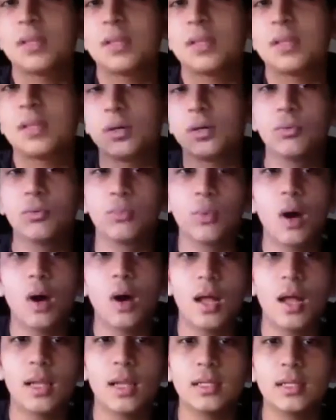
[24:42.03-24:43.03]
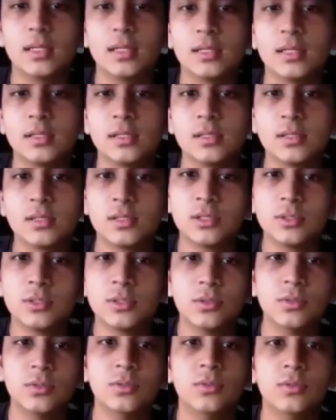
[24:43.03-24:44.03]
So 1,
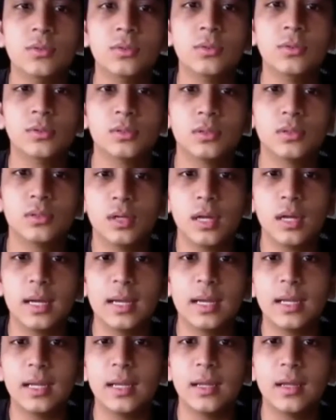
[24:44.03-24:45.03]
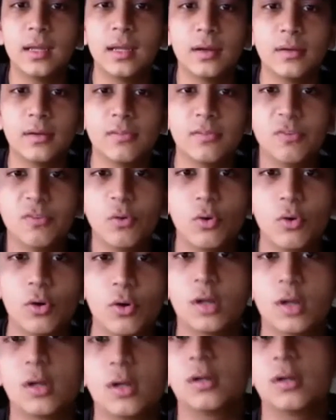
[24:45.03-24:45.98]
2, 3, 4.